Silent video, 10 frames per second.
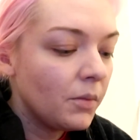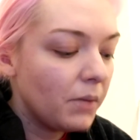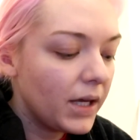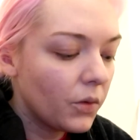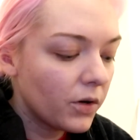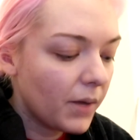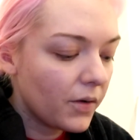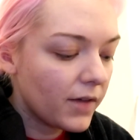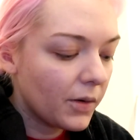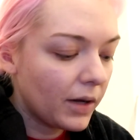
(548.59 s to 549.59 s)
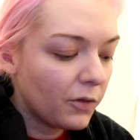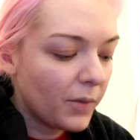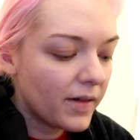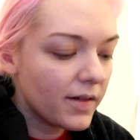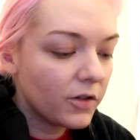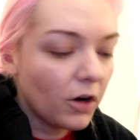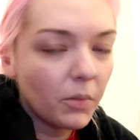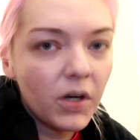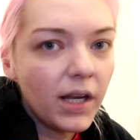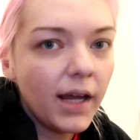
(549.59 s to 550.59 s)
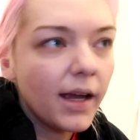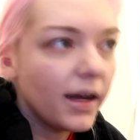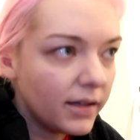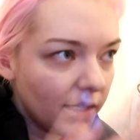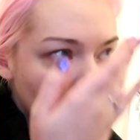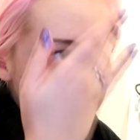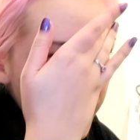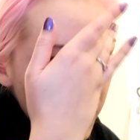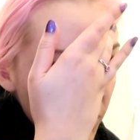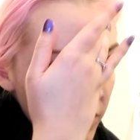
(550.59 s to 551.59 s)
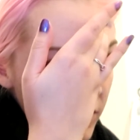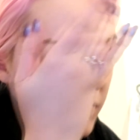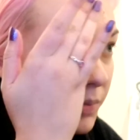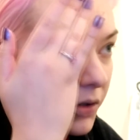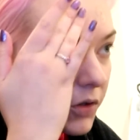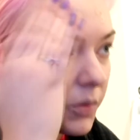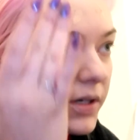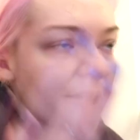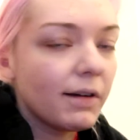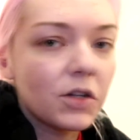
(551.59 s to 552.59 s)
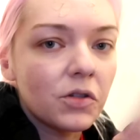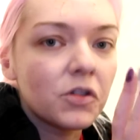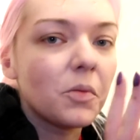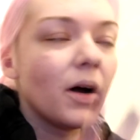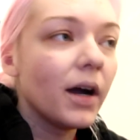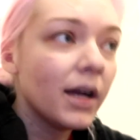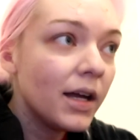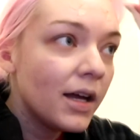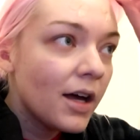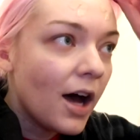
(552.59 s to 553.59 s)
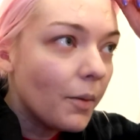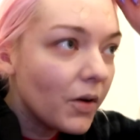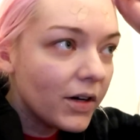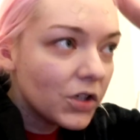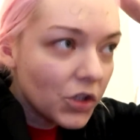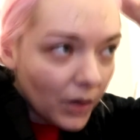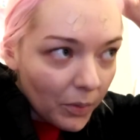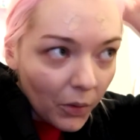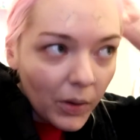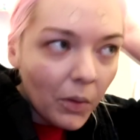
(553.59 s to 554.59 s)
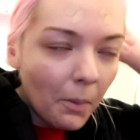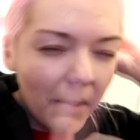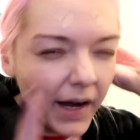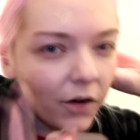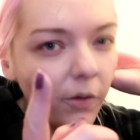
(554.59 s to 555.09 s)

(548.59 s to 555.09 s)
me going to Metrocentre like with my sister on Monday, and then maybe just putting up the decorations tomorrow. I'm not really sure, but we will make a